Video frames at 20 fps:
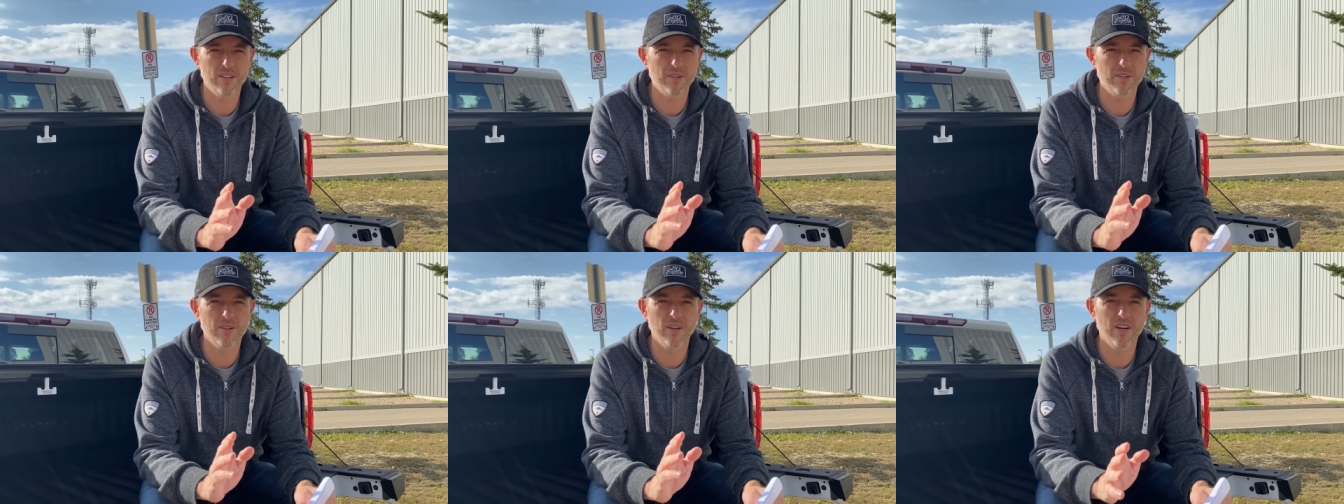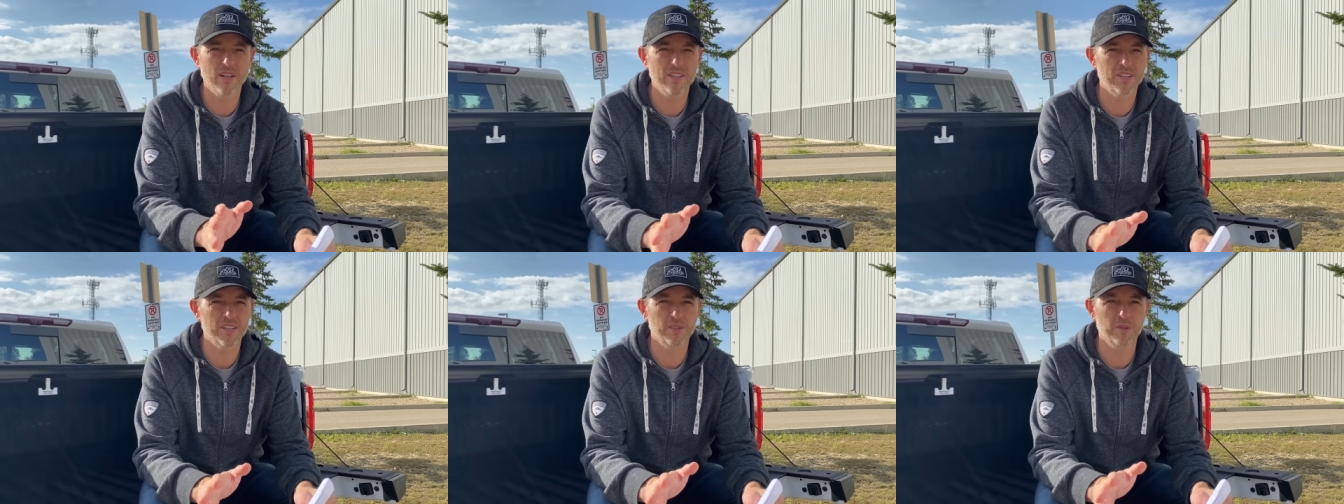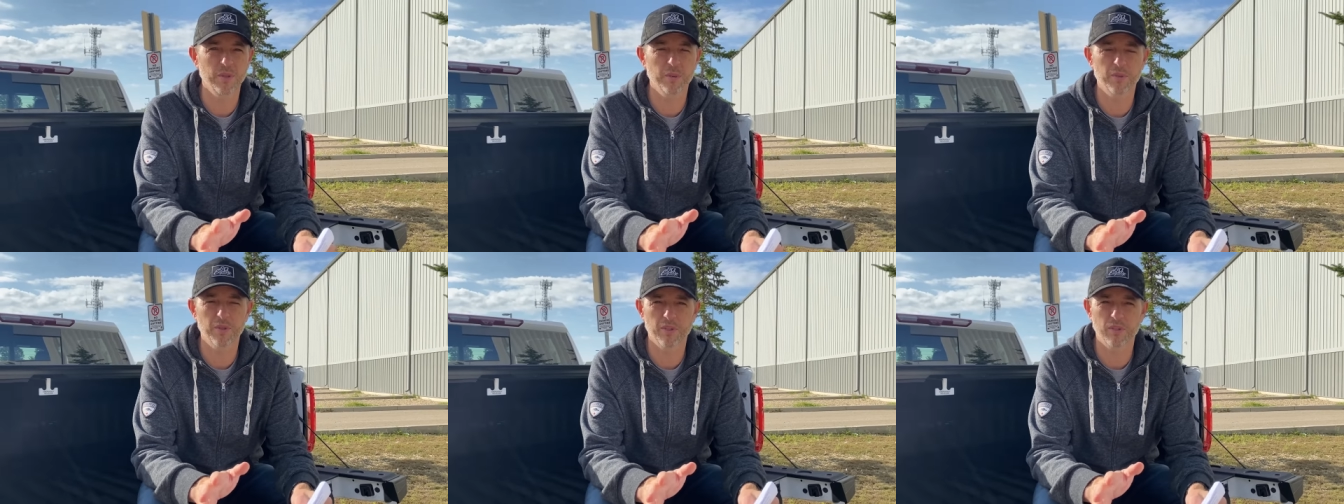are not the
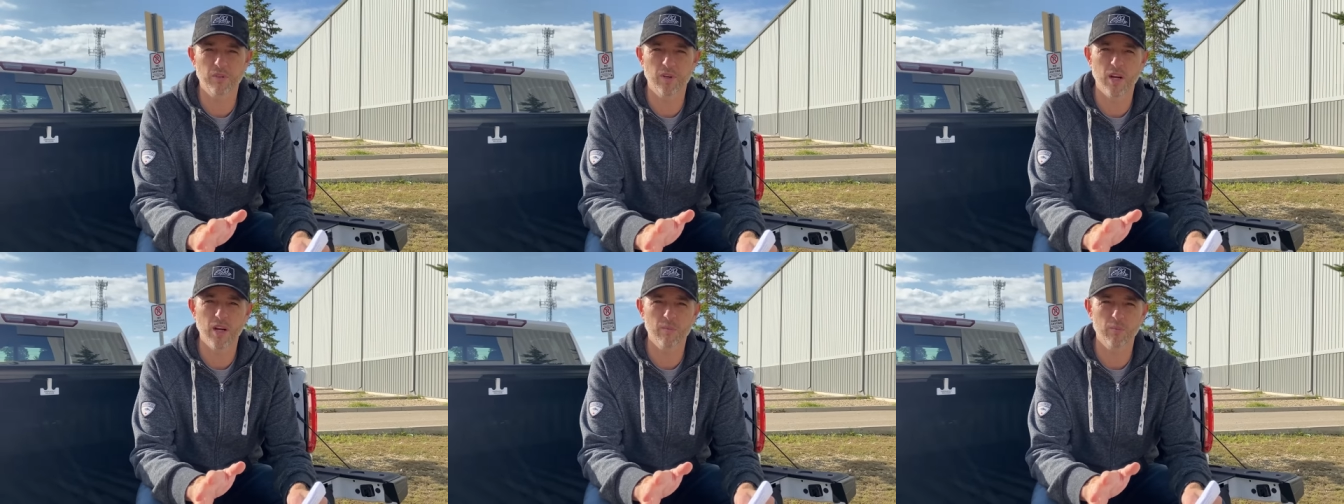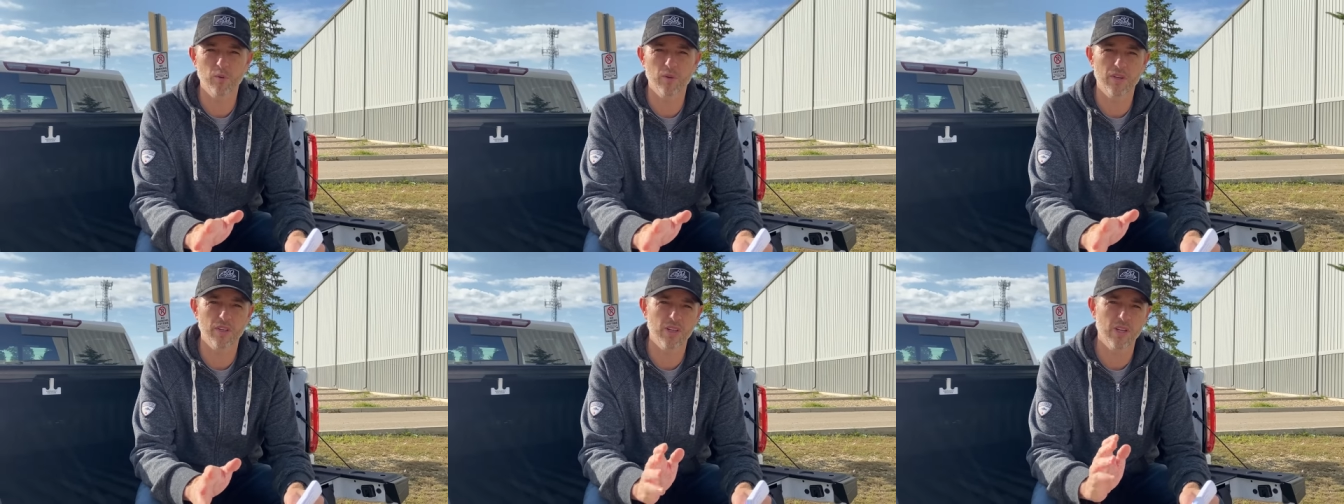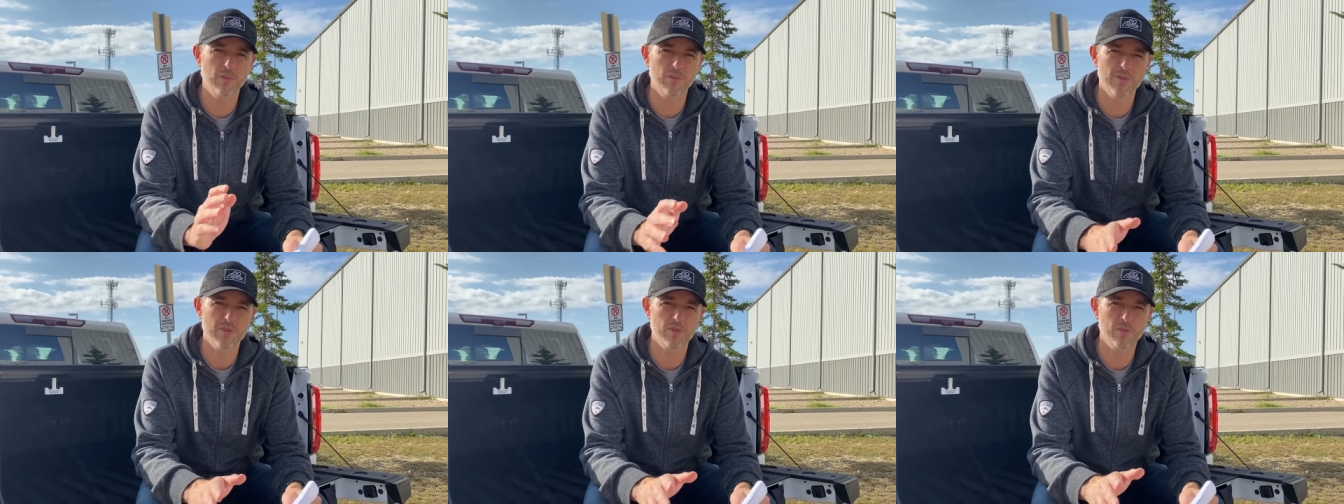cream of the crop when it
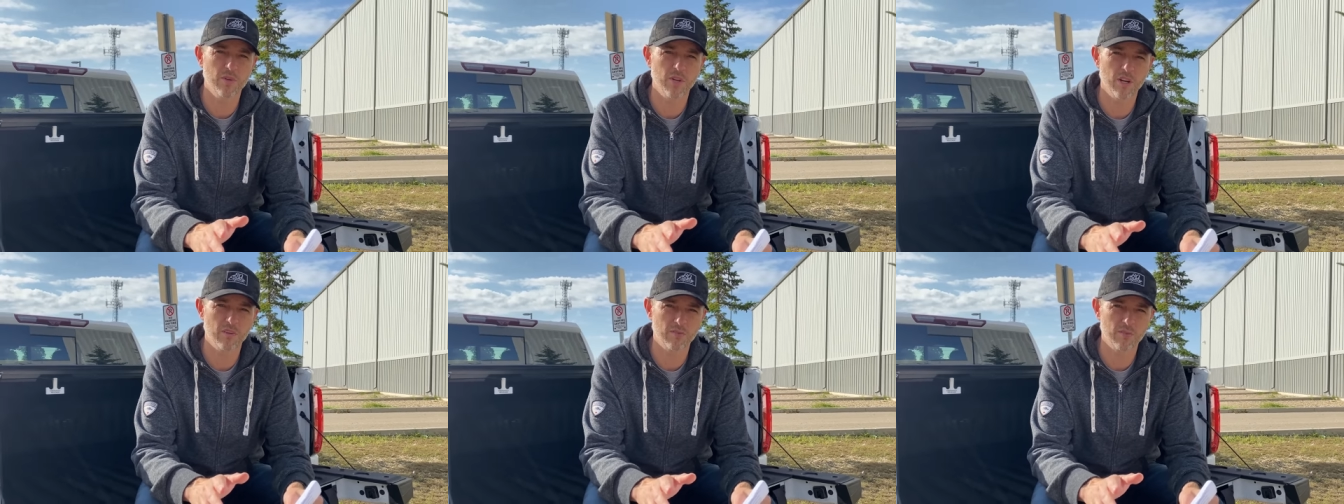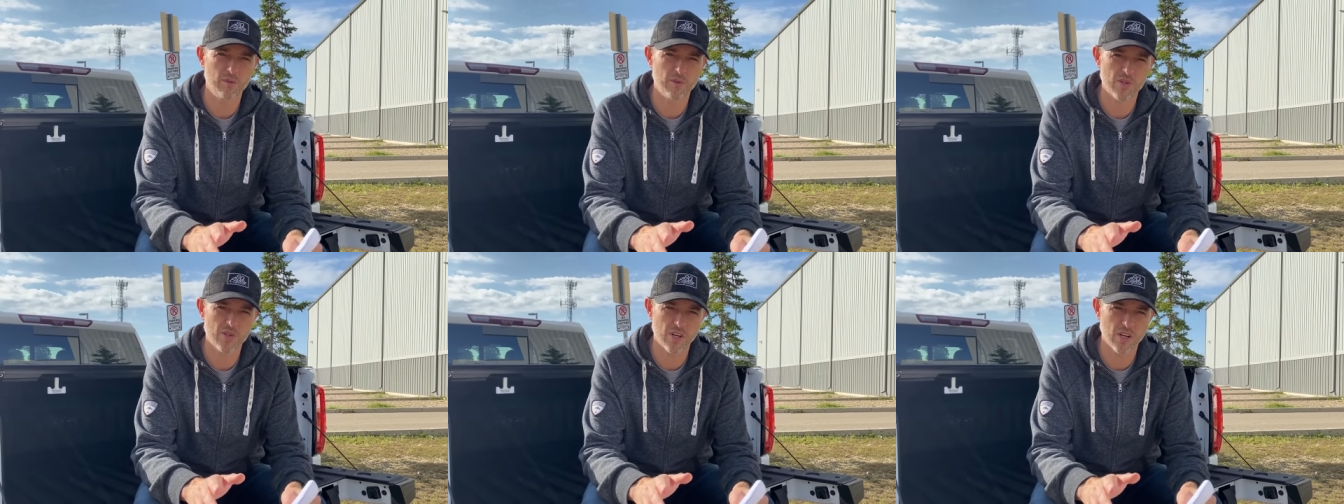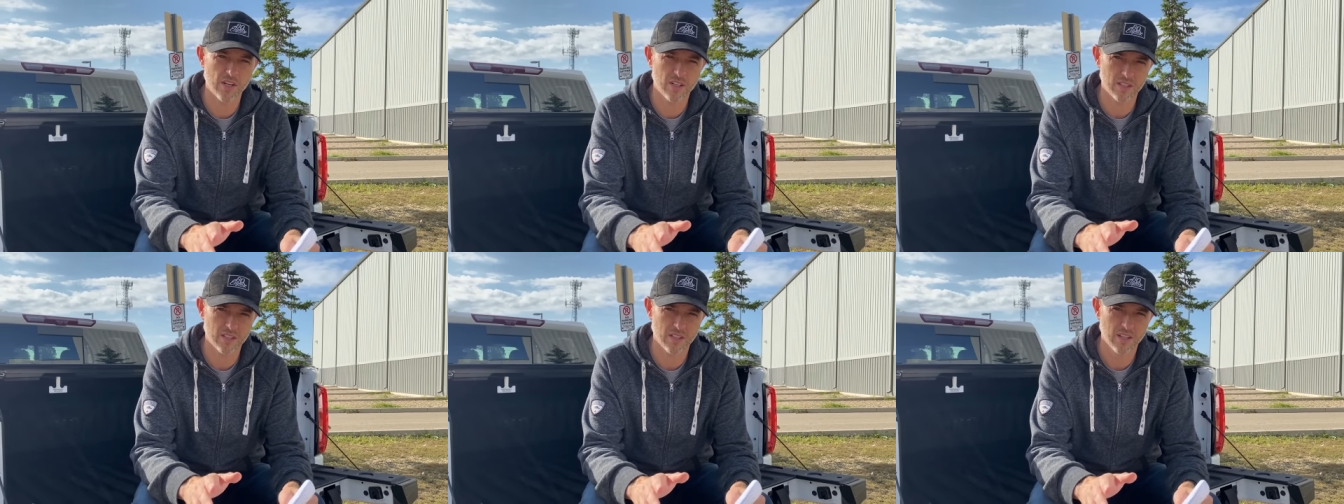comes to an off-road
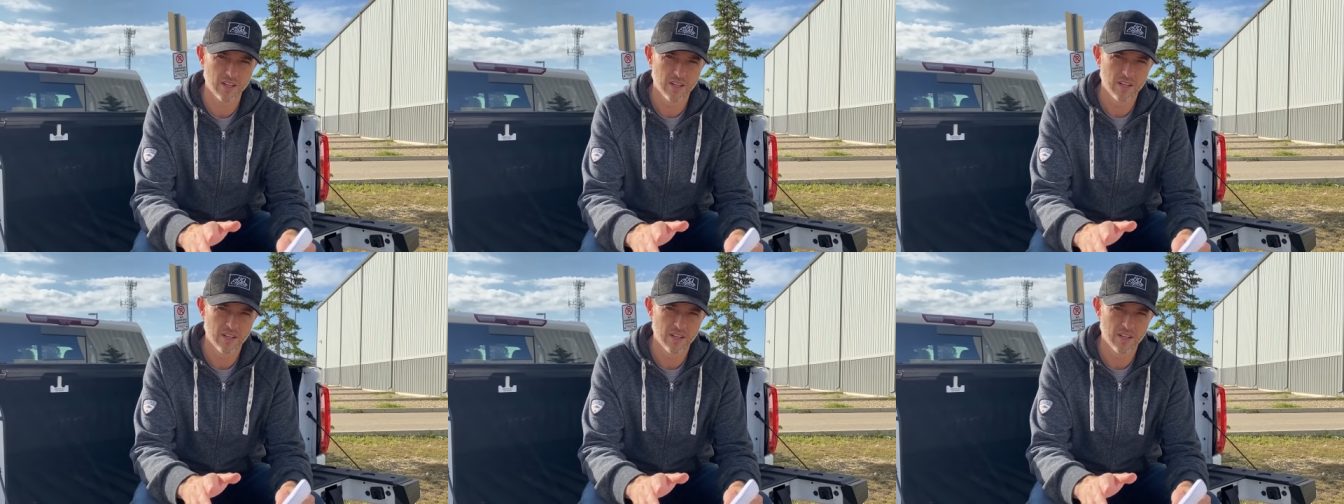shock.